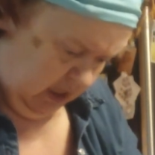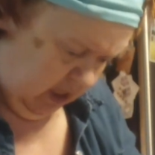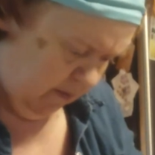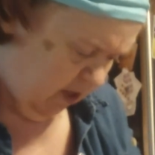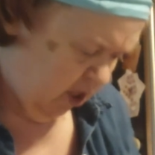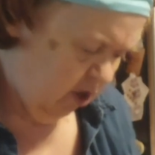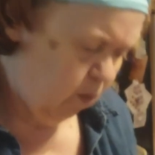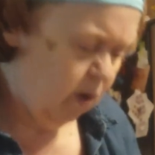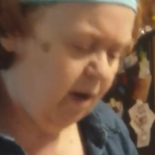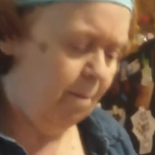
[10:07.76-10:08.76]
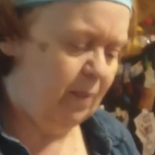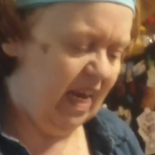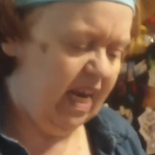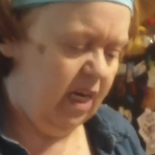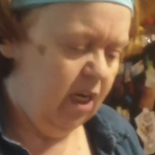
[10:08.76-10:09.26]
Some of you don't want a
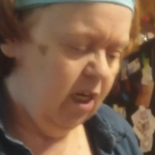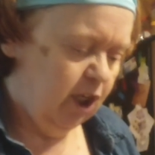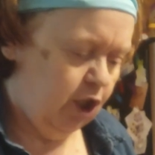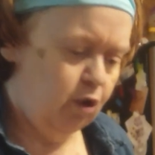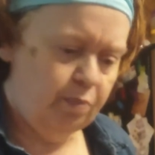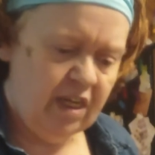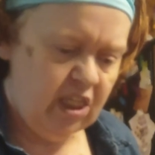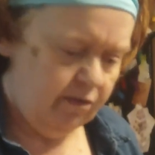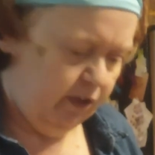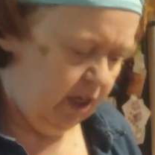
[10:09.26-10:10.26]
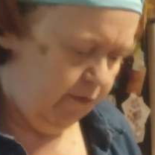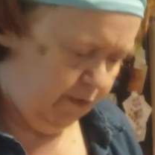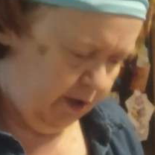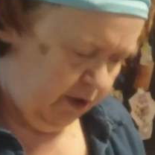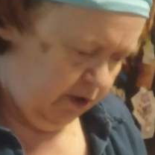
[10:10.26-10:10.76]
big, huge piece of
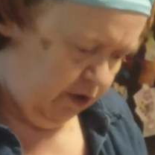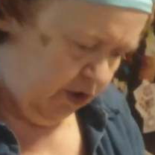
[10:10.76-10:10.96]
leaf in your